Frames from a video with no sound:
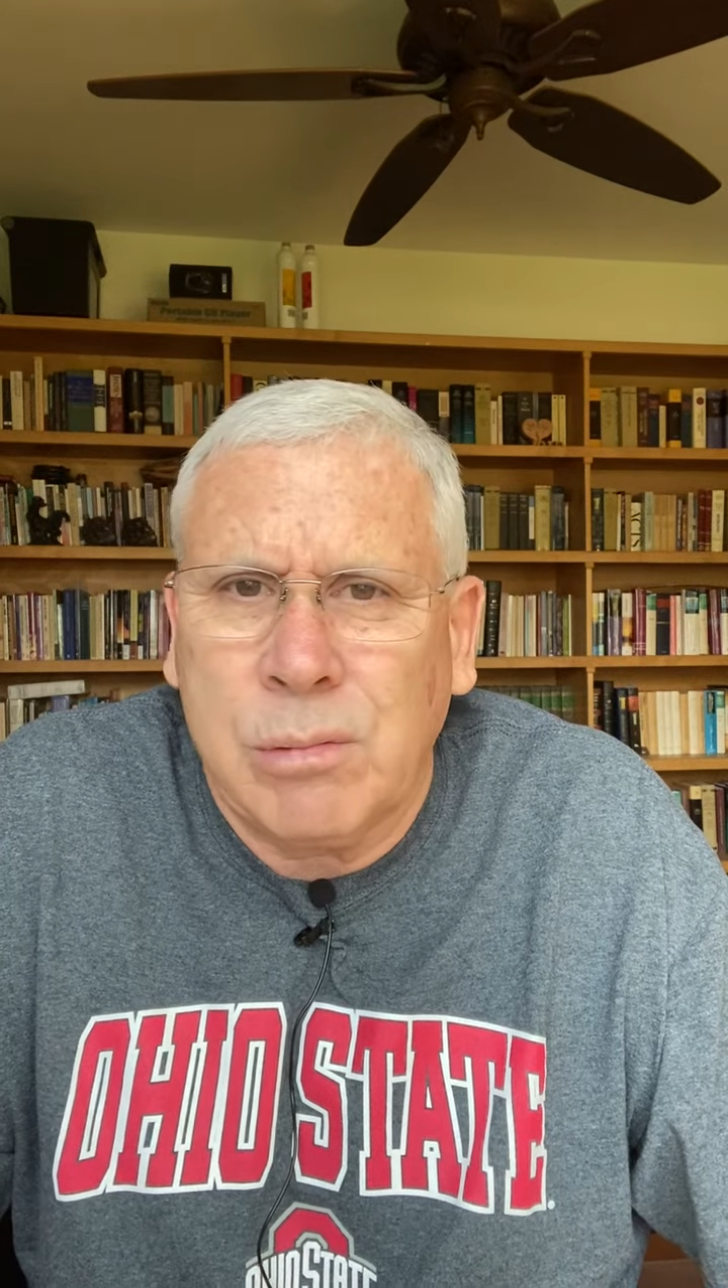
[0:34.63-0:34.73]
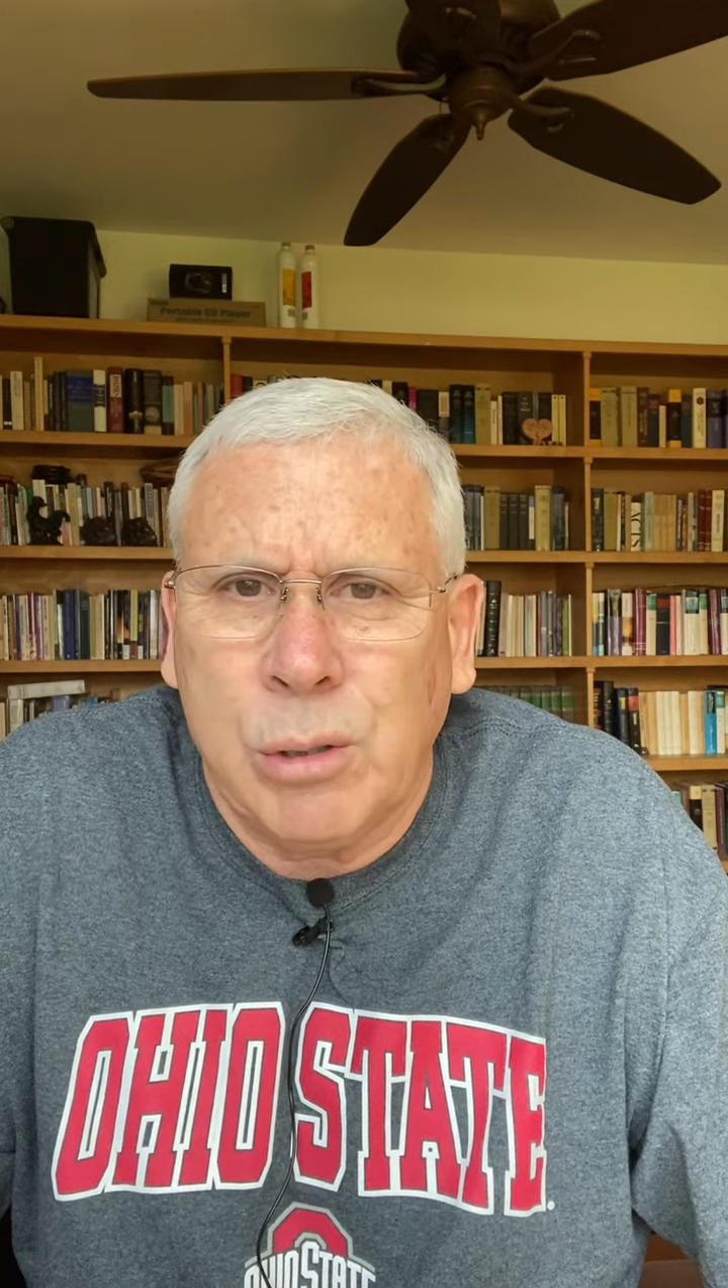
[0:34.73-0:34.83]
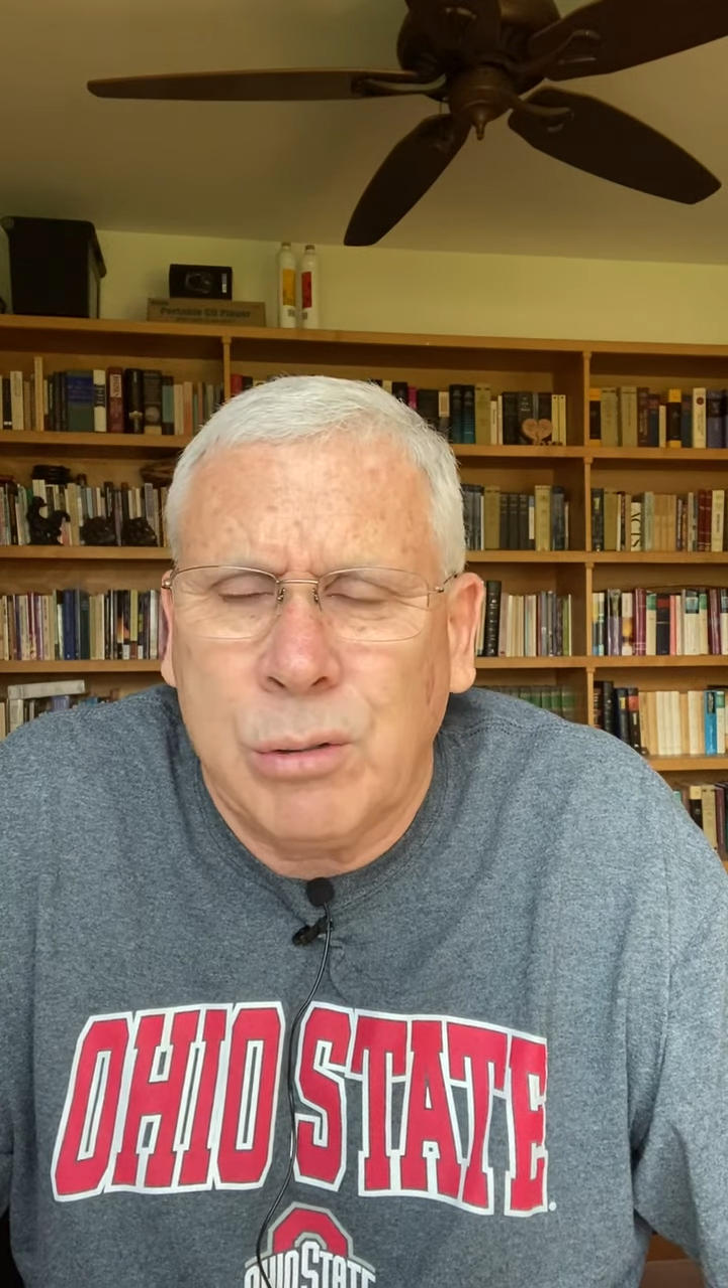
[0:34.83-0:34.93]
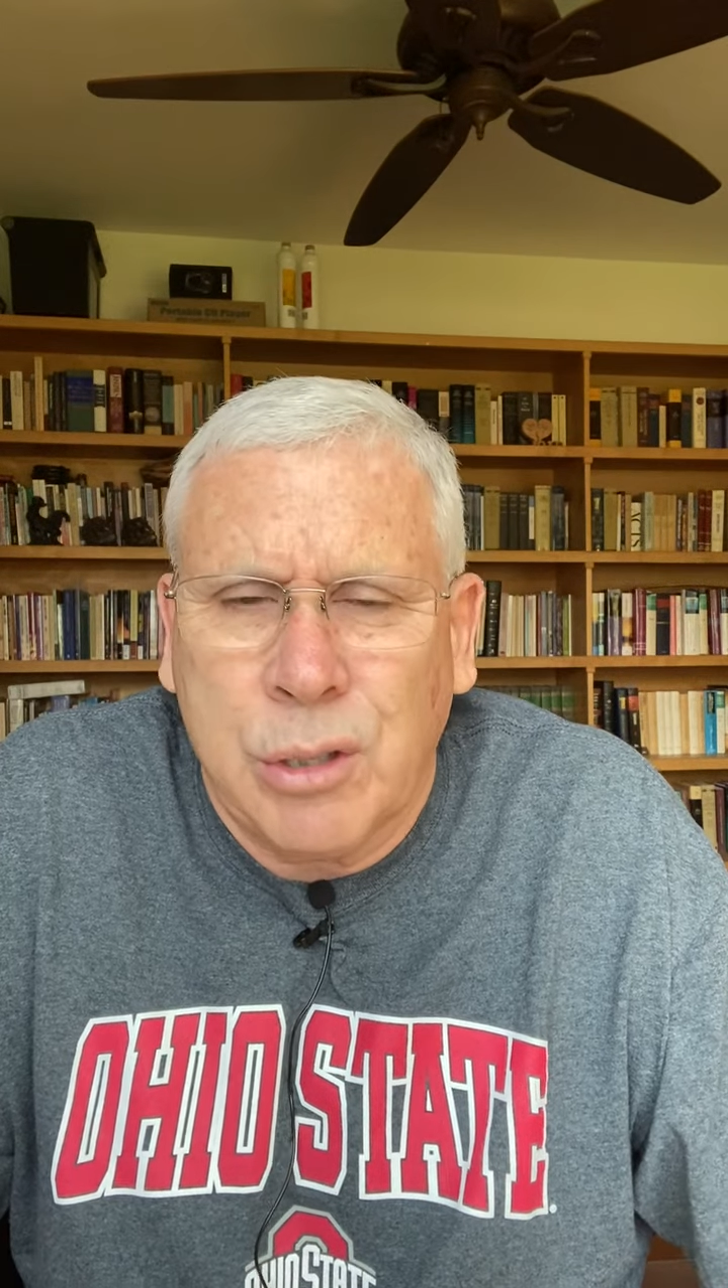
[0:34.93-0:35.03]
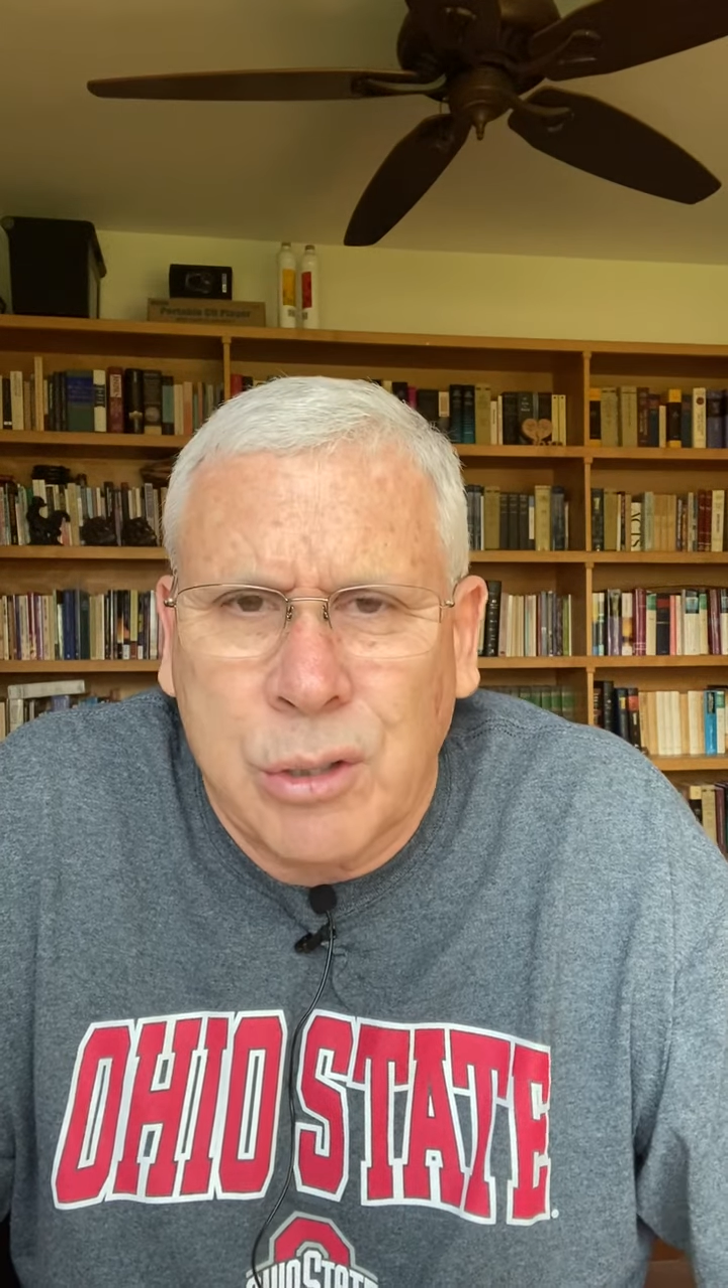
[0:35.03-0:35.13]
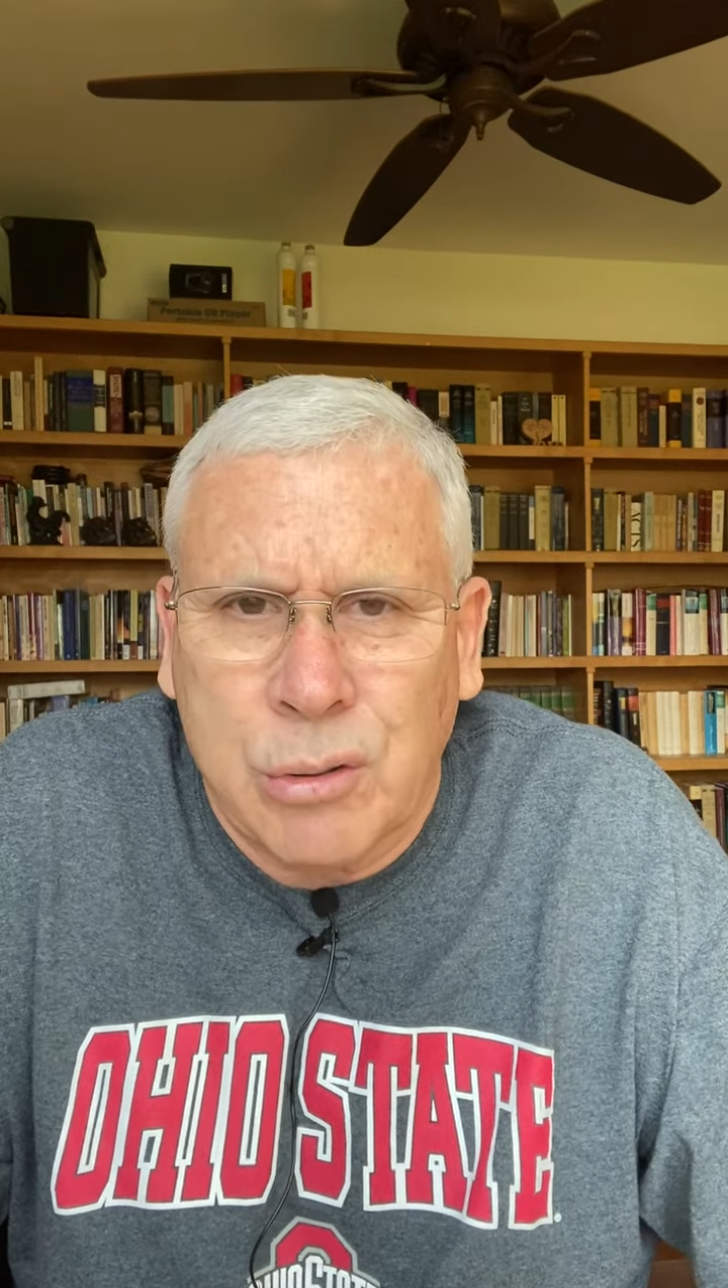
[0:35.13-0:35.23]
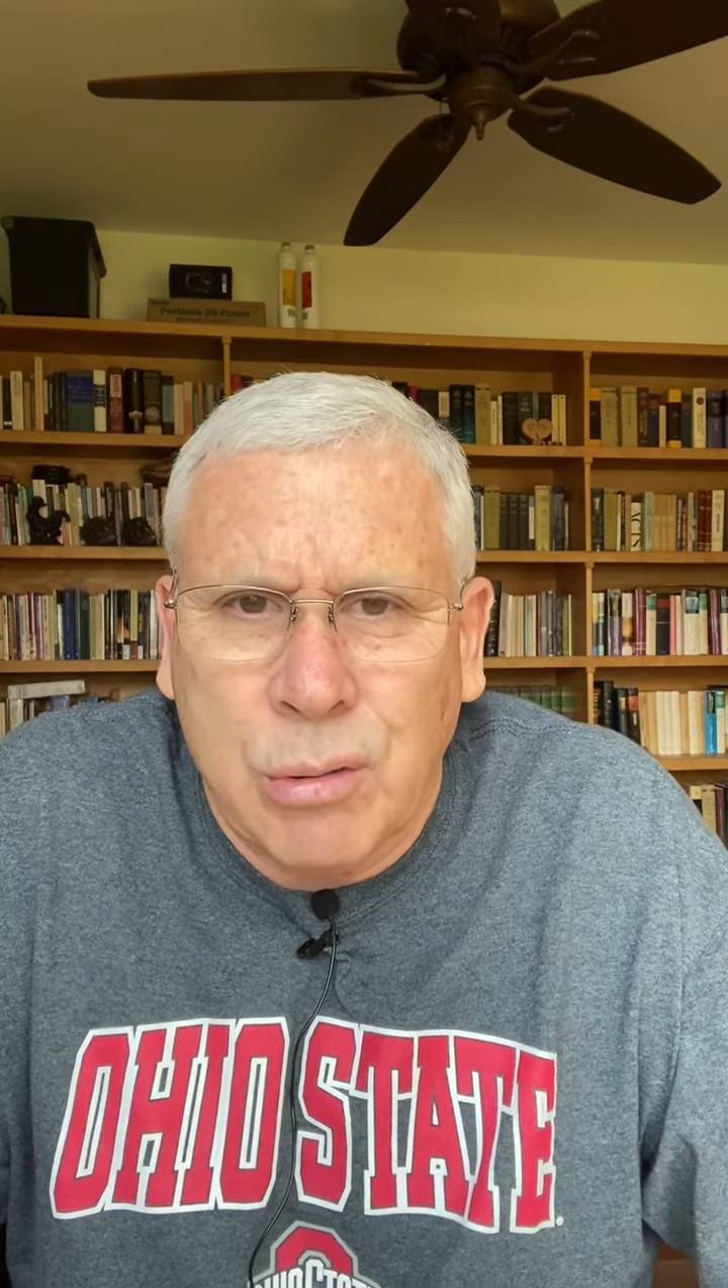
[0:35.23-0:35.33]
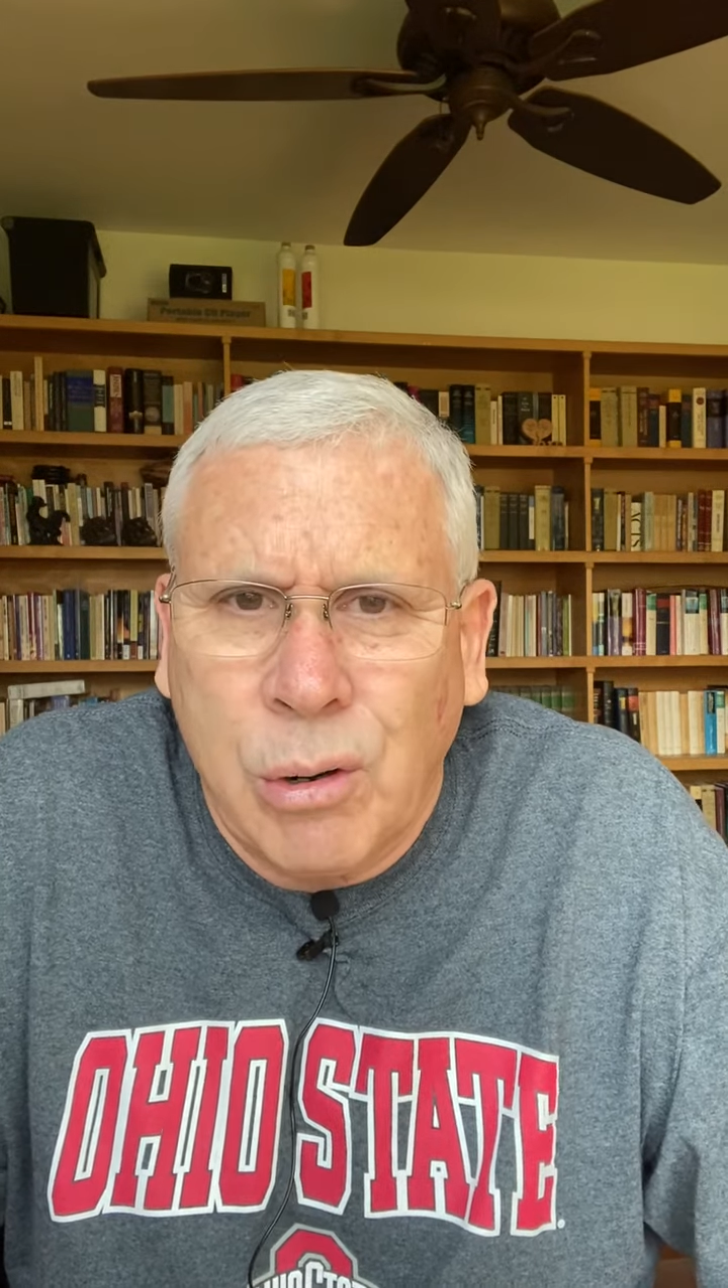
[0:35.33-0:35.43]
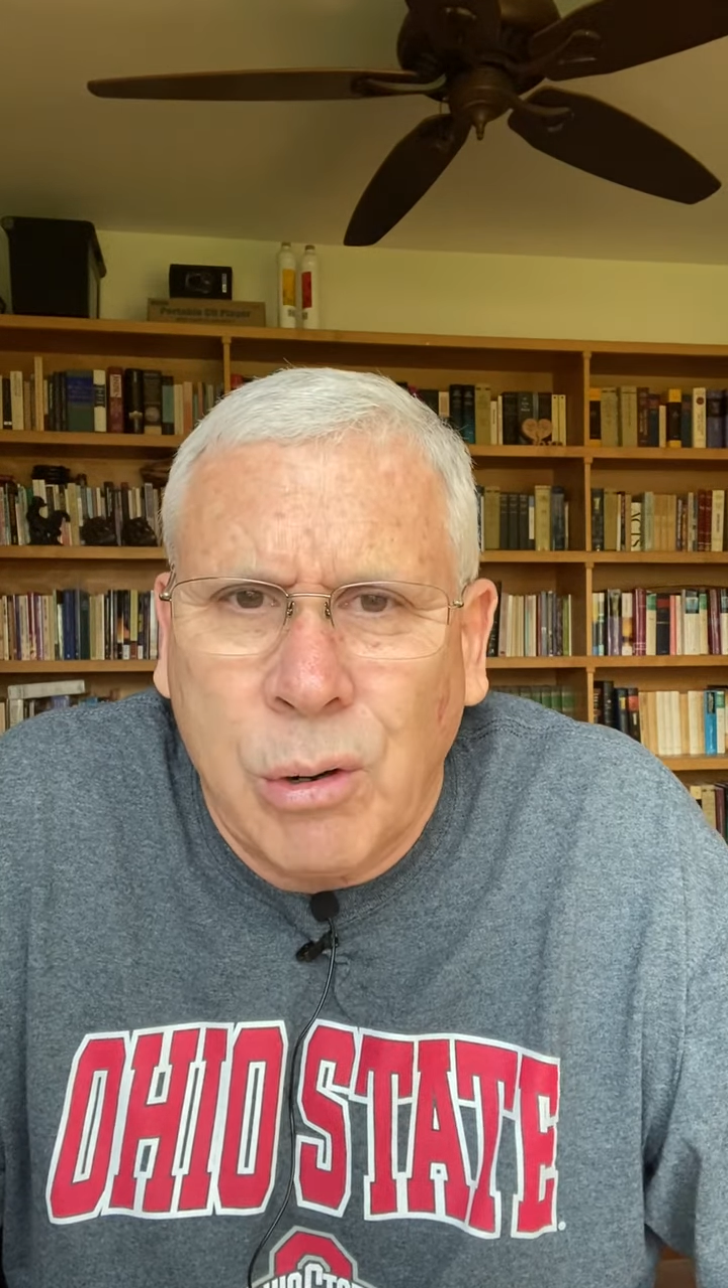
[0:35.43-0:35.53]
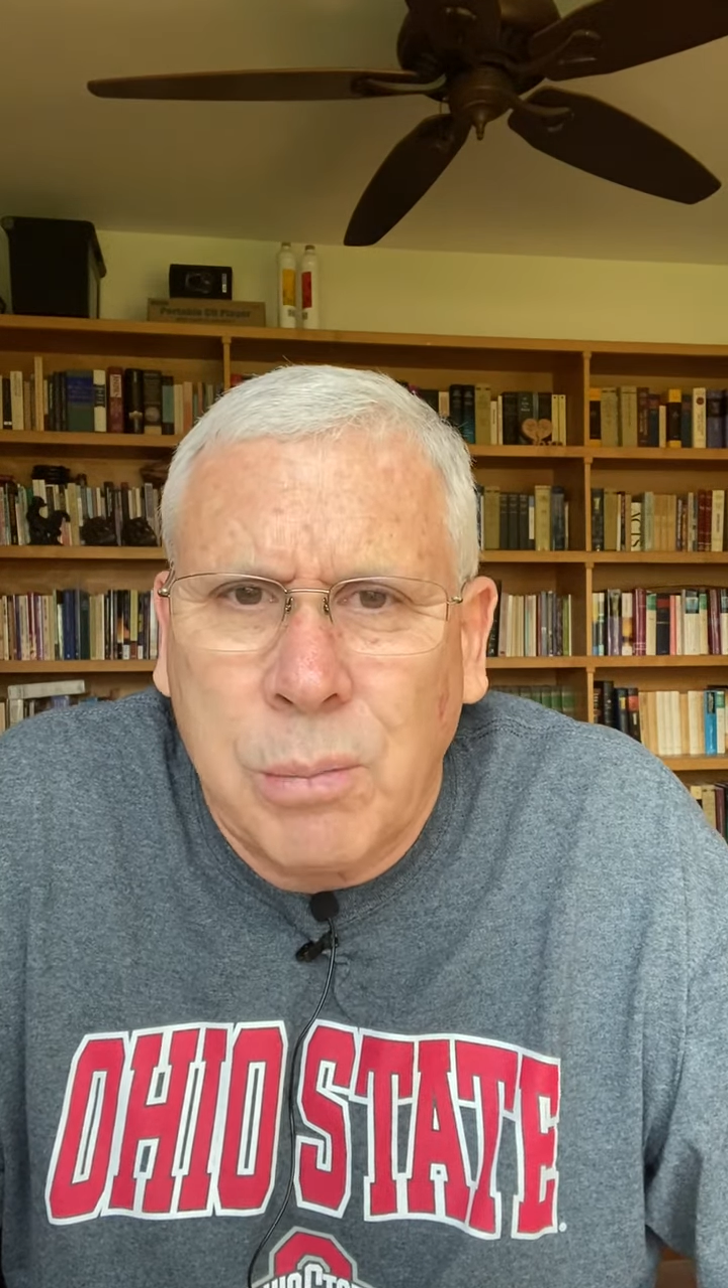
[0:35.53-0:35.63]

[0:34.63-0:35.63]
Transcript: lose control